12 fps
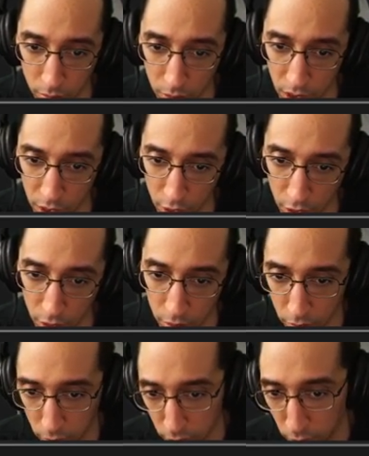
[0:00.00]
Yeah, sure.
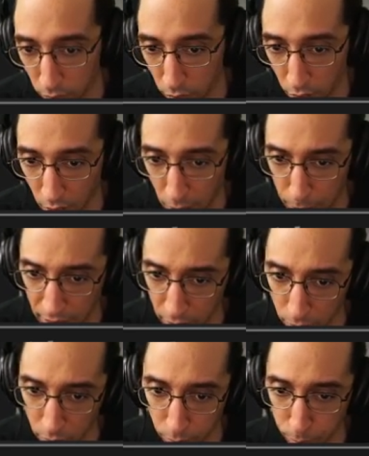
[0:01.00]
I'm
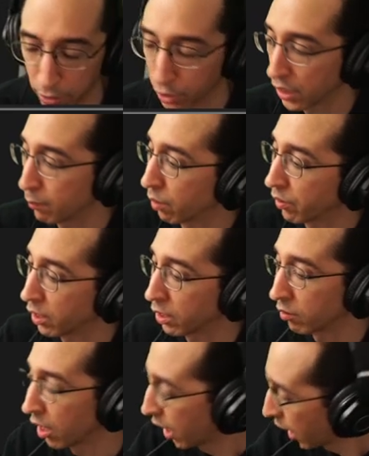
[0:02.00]
making better shape over here.